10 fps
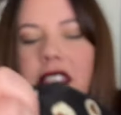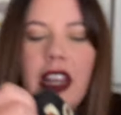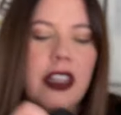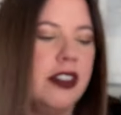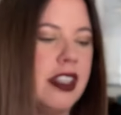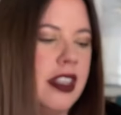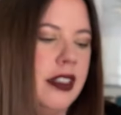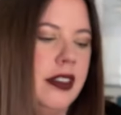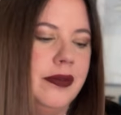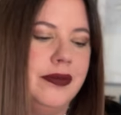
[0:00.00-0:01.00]
and I looked at
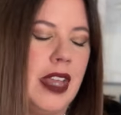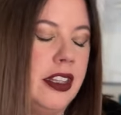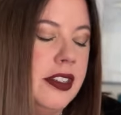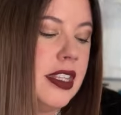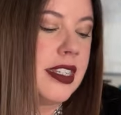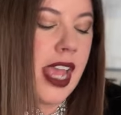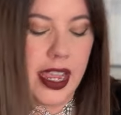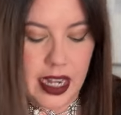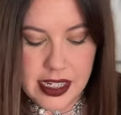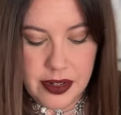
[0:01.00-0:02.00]
the I looked at the
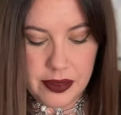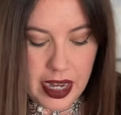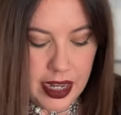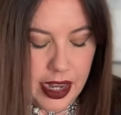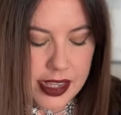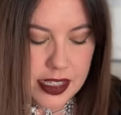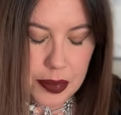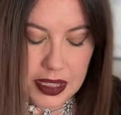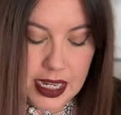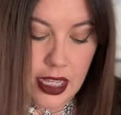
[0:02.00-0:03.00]
tag and I didn't recognize it,
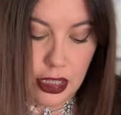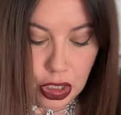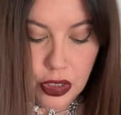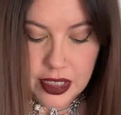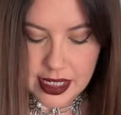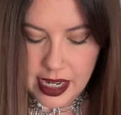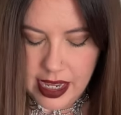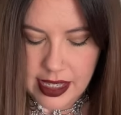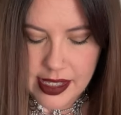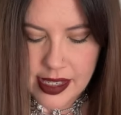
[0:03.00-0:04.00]
but the tag looked
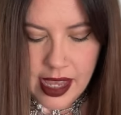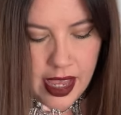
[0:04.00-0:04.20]
nice.